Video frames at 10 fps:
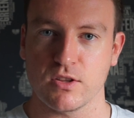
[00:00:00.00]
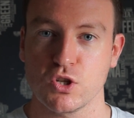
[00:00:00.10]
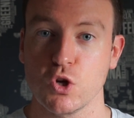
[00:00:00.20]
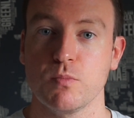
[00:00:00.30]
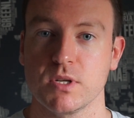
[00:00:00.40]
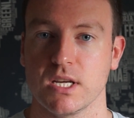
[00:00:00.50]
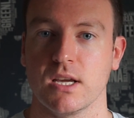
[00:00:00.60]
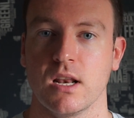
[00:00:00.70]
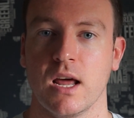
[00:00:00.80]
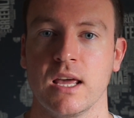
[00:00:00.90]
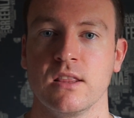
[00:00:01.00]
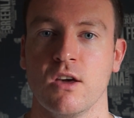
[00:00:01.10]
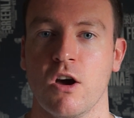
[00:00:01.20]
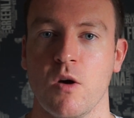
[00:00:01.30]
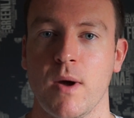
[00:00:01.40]
too particular in the
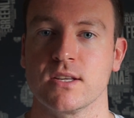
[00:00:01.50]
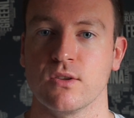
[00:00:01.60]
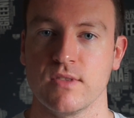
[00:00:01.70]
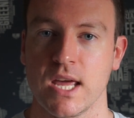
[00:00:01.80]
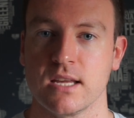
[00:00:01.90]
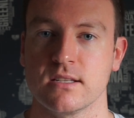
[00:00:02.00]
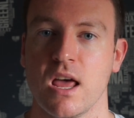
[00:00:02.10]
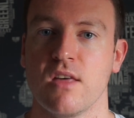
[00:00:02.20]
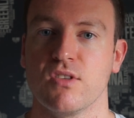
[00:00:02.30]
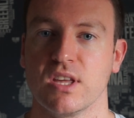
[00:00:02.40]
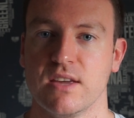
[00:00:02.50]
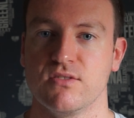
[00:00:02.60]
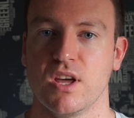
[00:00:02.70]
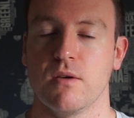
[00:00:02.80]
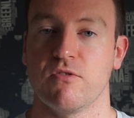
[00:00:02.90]
iOS on this that
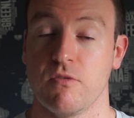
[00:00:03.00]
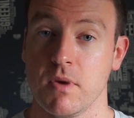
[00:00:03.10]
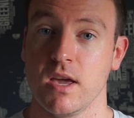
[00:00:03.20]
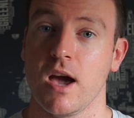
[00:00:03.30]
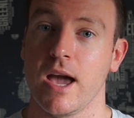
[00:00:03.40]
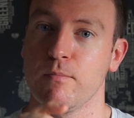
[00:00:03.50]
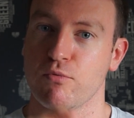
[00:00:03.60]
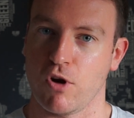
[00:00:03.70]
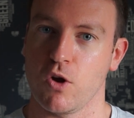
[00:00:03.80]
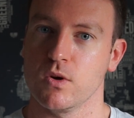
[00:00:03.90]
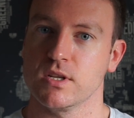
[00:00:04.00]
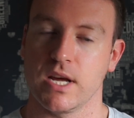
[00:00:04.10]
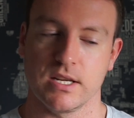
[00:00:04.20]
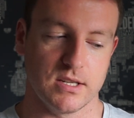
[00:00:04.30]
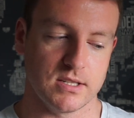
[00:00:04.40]
gives it, for me, a Pro
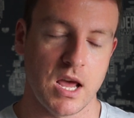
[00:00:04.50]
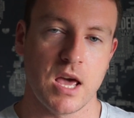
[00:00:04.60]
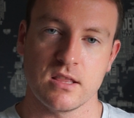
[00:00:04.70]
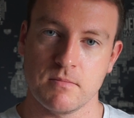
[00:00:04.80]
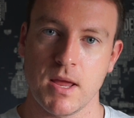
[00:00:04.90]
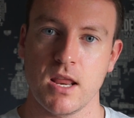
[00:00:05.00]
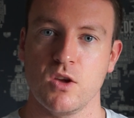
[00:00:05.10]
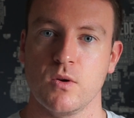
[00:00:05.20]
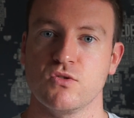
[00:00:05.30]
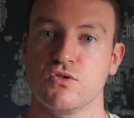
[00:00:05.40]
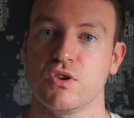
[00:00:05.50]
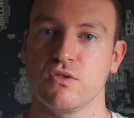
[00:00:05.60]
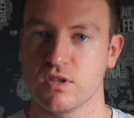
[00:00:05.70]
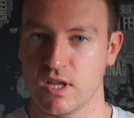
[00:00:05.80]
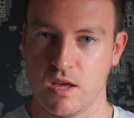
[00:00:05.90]
status. The minute you
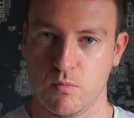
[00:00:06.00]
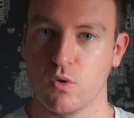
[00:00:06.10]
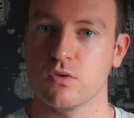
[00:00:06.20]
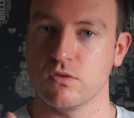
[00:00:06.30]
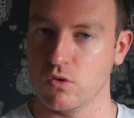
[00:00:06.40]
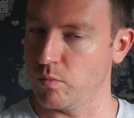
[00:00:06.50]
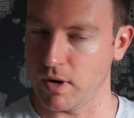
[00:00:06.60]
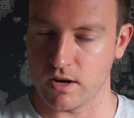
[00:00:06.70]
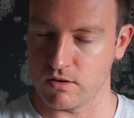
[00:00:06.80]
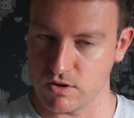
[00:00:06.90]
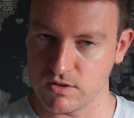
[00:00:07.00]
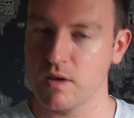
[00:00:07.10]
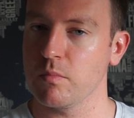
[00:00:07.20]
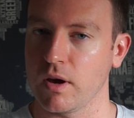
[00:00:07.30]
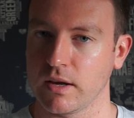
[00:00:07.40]
introduce the keyboard, albeit I don't use
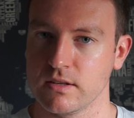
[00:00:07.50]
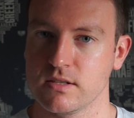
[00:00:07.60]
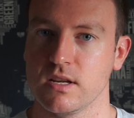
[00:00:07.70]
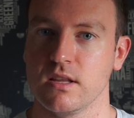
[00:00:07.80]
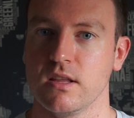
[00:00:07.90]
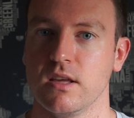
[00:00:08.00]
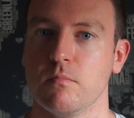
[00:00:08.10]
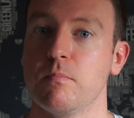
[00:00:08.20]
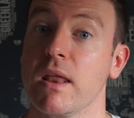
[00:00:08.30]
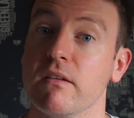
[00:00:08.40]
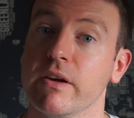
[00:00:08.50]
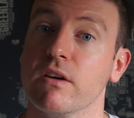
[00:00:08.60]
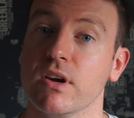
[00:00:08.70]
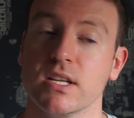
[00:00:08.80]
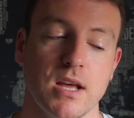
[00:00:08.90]
it, but I can see the benefit
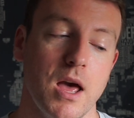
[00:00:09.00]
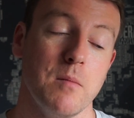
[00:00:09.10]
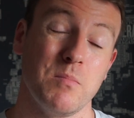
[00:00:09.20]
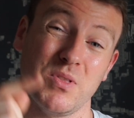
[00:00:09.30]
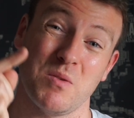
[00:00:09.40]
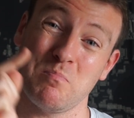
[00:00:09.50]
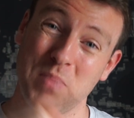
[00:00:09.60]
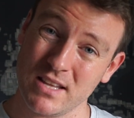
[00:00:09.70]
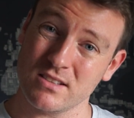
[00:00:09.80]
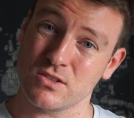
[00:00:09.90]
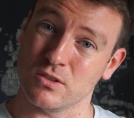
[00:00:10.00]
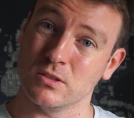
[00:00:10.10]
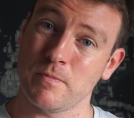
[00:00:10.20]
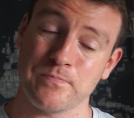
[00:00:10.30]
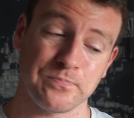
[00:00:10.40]
of it, but the
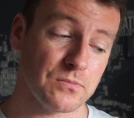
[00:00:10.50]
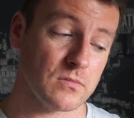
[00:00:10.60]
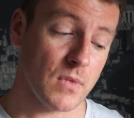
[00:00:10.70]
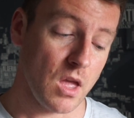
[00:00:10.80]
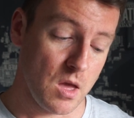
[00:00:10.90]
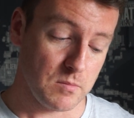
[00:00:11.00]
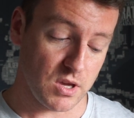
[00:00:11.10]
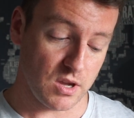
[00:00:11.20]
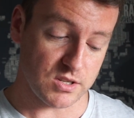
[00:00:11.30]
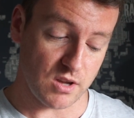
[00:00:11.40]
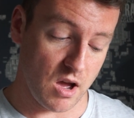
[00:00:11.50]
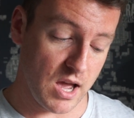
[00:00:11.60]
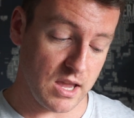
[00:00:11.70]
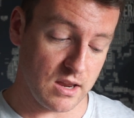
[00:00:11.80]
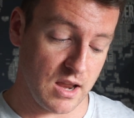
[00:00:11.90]
pencil, because
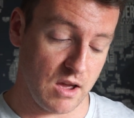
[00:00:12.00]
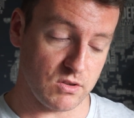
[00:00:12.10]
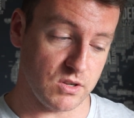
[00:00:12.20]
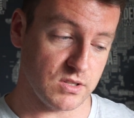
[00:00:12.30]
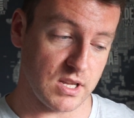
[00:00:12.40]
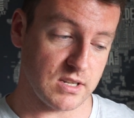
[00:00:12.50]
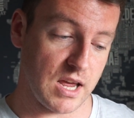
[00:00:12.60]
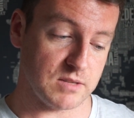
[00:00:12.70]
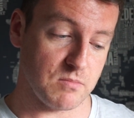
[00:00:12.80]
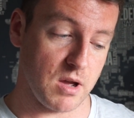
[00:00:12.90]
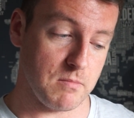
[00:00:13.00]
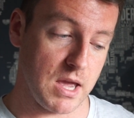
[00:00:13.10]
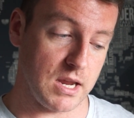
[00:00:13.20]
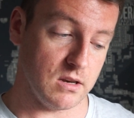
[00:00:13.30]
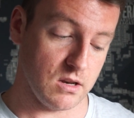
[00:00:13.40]
I now use this as my
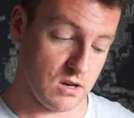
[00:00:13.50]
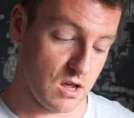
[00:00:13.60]
main,